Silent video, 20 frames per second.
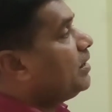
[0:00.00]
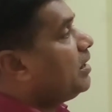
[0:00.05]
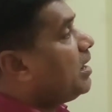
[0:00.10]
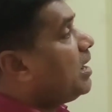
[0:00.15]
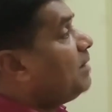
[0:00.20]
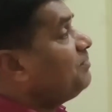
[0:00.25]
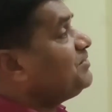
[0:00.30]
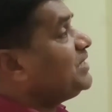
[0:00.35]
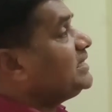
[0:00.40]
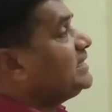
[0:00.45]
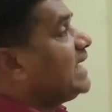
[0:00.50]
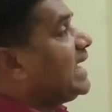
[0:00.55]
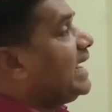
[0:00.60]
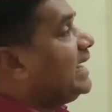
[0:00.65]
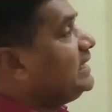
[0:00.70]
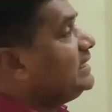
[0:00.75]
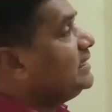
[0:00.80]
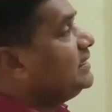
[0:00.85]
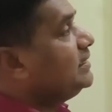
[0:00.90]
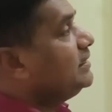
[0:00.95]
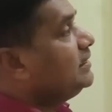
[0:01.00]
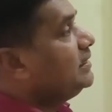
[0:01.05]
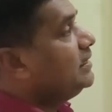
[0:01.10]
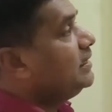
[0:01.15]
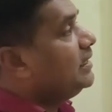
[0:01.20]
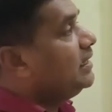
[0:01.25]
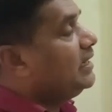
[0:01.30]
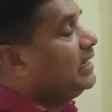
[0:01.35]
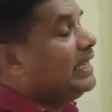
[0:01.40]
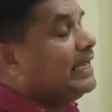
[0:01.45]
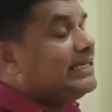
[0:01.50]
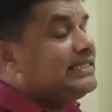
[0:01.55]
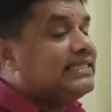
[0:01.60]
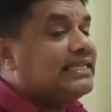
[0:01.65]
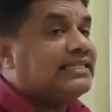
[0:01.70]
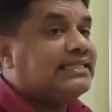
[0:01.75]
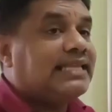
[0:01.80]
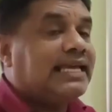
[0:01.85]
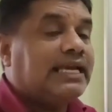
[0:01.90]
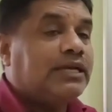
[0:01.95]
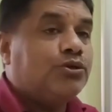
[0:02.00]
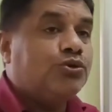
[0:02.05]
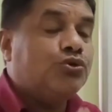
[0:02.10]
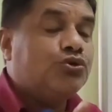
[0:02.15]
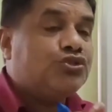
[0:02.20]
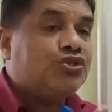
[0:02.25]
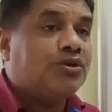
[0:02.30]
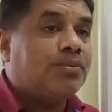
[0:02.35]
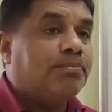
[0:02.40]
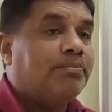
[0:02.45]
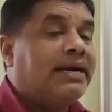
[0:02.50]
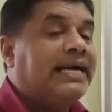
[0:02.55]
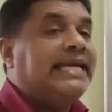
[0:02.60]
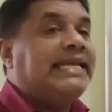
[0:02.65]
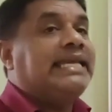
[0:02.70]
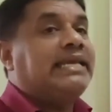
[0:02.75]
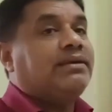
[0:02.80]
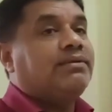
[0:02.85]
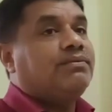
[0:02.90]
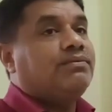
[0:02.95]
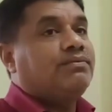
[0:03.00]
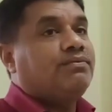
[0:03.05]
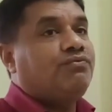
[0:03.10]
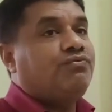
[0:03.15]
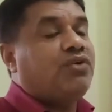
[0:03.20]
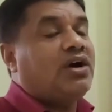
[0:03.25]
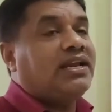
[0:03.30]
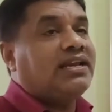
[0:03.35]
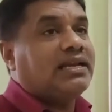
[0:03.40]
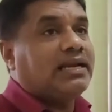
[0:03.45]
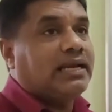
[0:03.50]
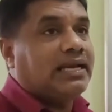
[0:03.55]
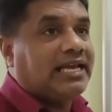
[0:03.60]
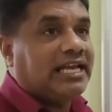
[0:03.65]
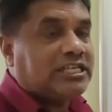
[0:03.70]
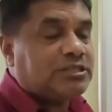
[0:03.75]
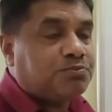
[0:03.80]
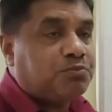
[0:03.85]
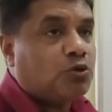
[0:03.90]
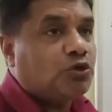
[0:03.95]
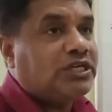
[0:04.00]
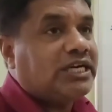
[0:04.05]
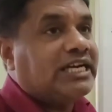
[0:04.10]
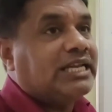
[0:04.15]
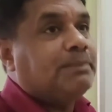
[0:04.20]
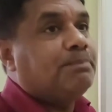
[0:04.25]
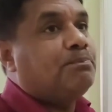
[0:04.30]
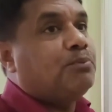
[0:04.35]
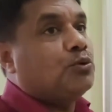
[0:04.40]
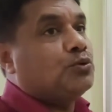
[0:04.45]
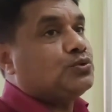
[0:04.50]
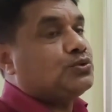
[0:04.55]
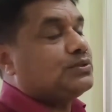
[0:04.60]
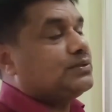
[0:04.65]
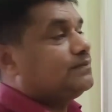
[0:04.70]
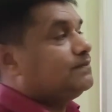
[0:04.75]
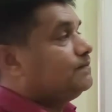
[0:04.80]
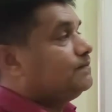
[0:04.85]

After that, later they used money for export and import.